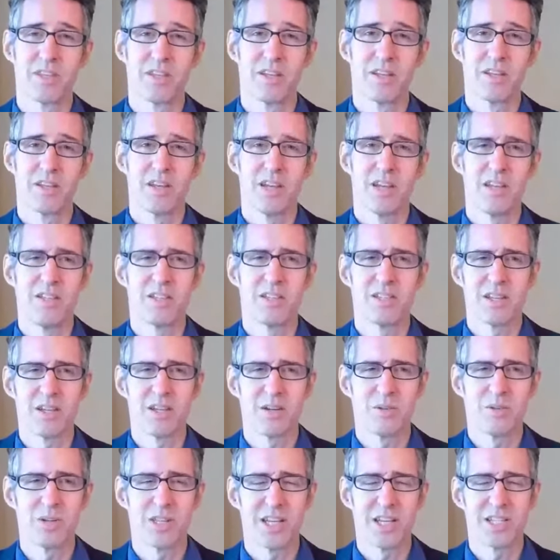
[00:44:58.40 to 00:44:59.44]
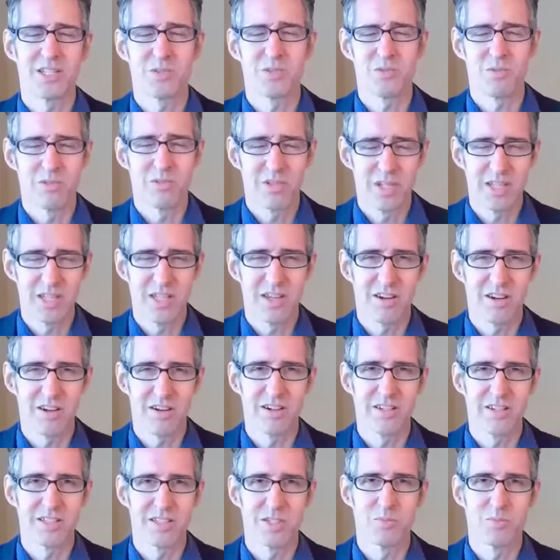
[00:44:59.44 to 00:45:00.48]
And you say, oh, well, that's really hard
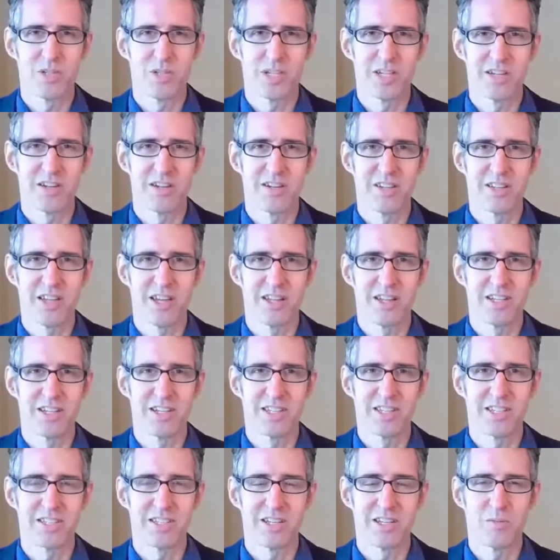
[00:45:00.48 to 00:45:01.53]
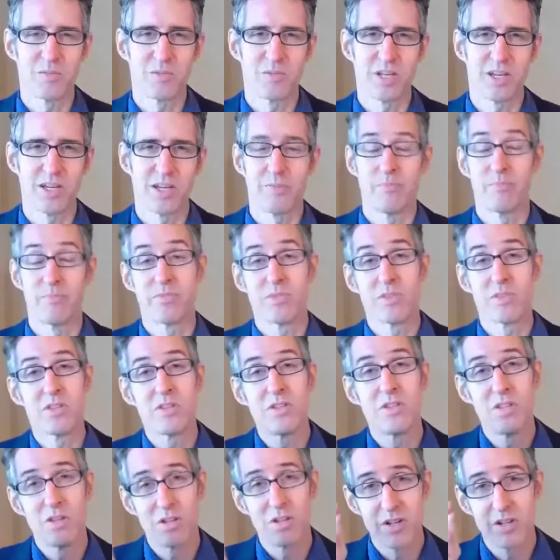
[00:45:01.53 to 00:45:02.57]
to plug all that in at the same time.
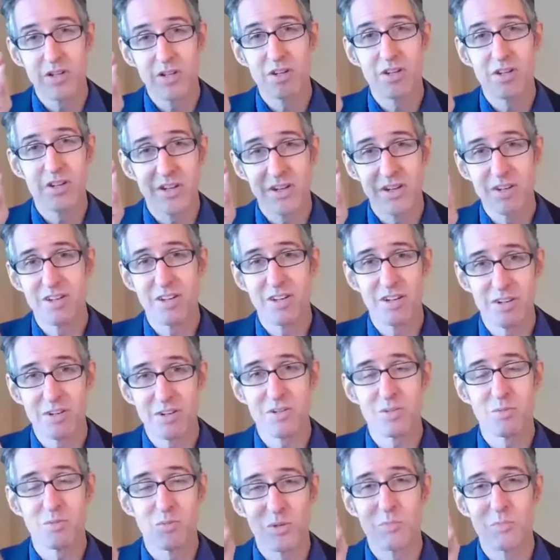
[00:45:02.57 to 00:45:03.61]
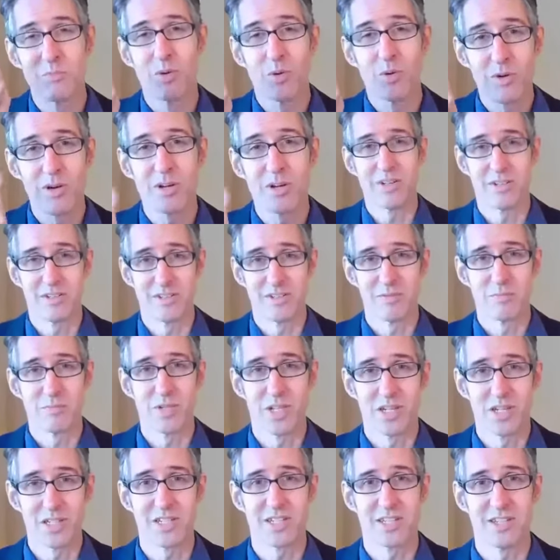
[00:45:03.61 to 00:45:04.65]
No, no, no, no, no. We're born
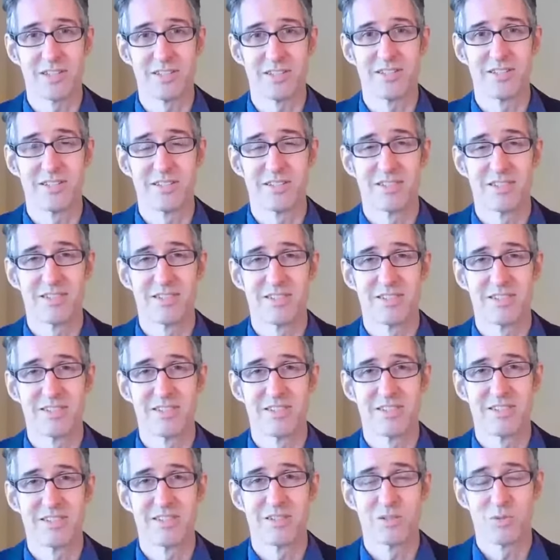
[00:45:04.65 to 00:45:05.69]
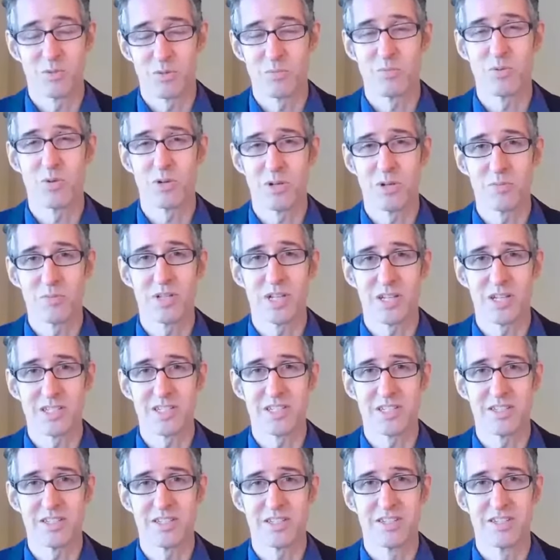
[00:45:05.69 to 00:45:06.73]
plugged in. We're born plugged in.
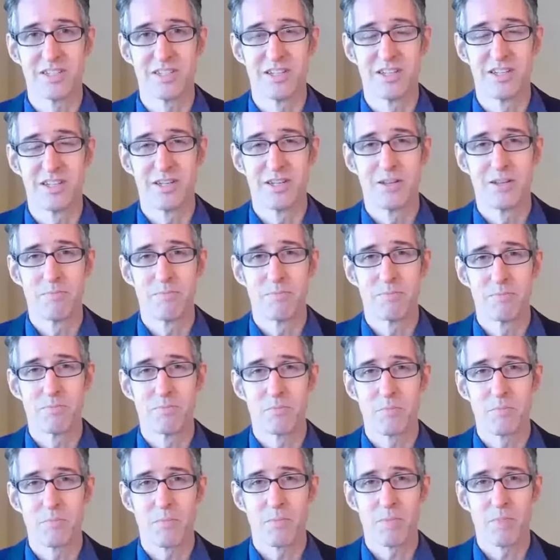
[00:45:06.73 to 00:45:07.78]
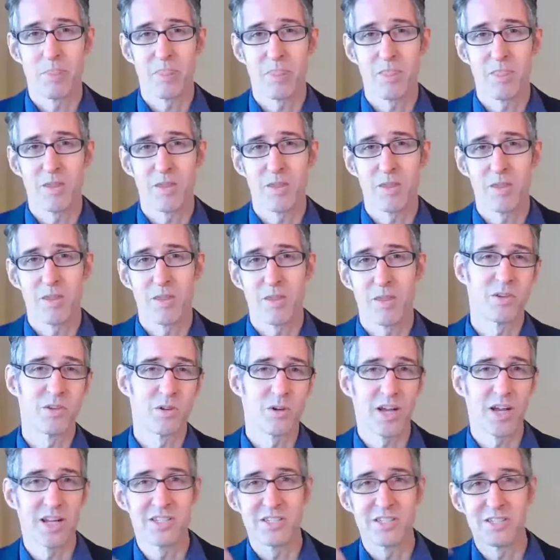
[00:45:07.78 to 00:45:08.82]
We
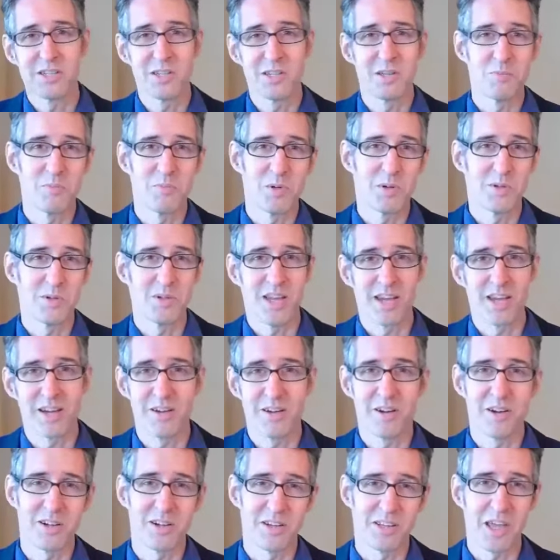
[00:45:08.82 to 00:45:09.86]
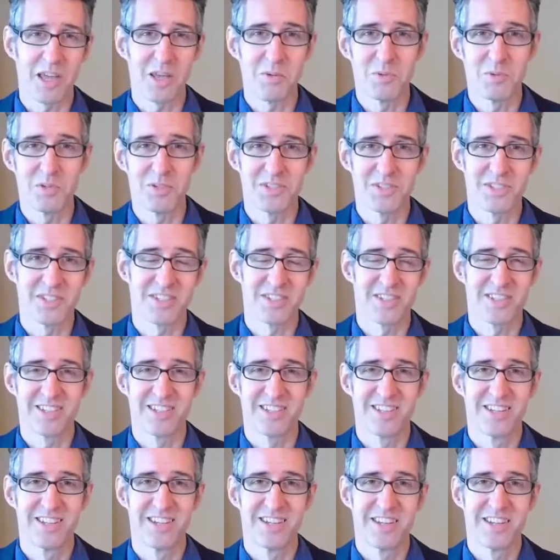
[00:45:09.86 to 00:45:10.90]
gradually pulled out our cables.
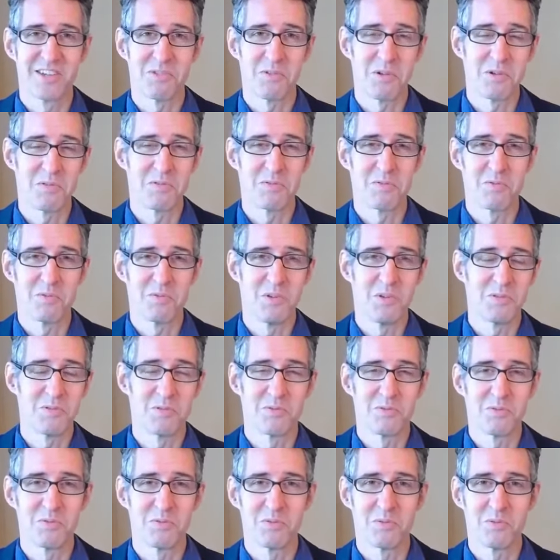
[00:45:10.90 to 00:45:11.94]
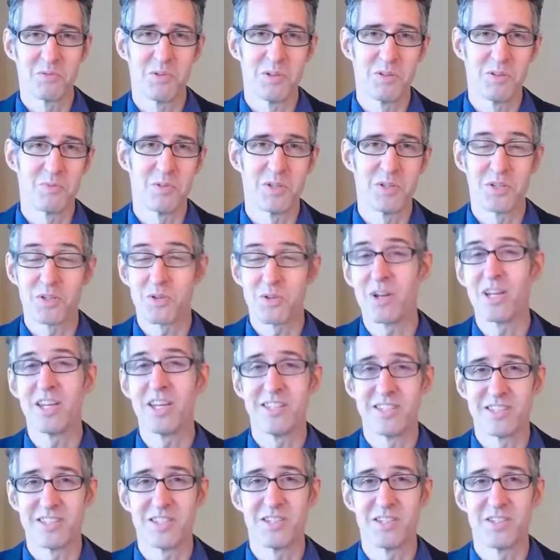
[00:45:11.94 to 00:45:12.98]
We've, we've, we've been trained
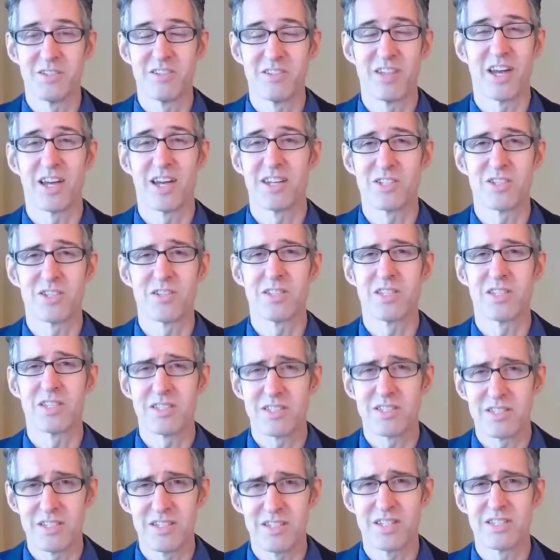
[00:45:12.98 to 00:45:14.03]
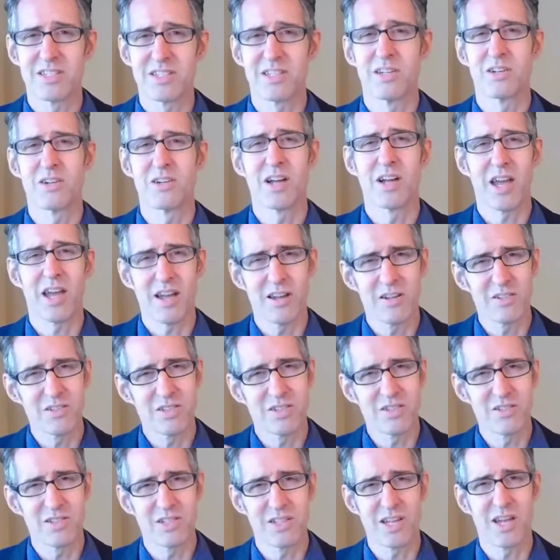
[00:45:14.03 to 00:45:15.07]
to do that. So let's, let's learn how to
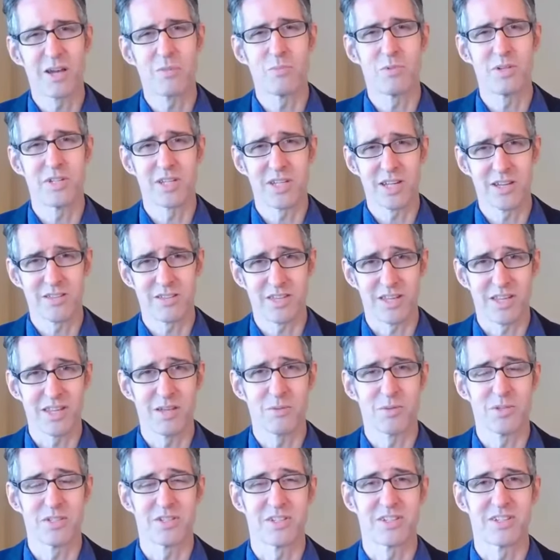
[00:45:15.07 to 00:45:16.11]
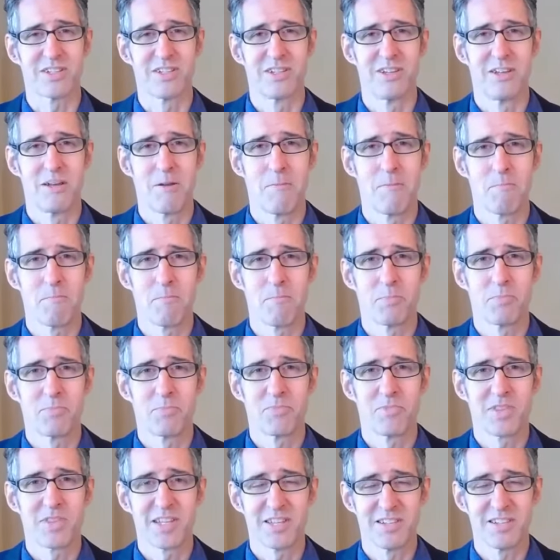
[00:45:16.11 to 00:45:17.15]
stop pulling out the cables.
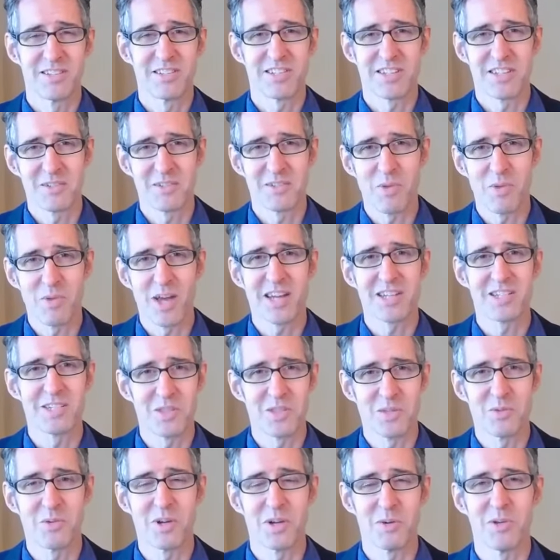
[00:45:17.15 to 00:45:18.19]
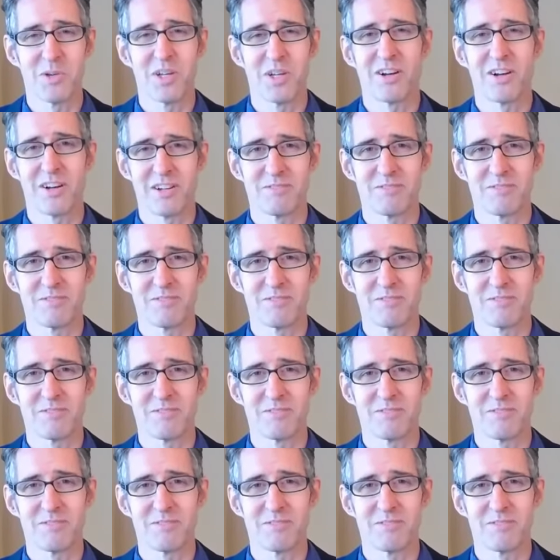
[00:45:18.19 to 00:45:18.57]
Let's get back to the way we are.